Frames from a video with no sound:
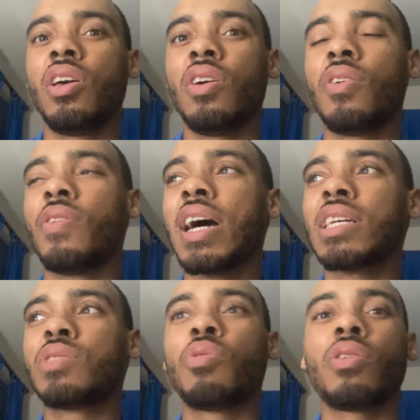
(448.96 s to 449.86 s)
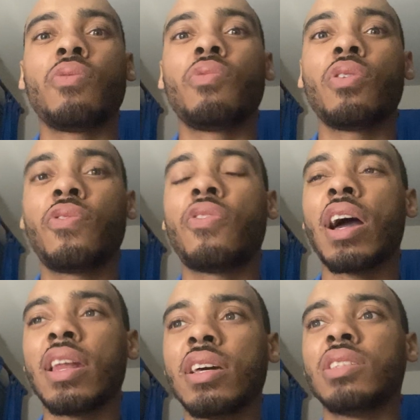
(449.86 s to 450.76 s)
You know, that's where the real
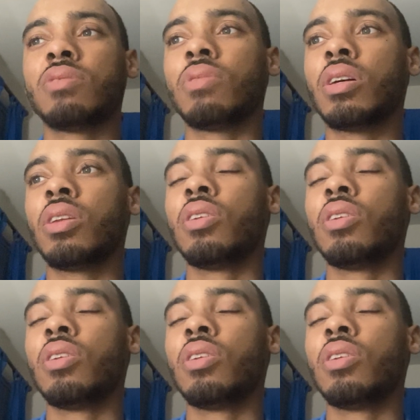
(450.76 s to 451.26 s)
fight is when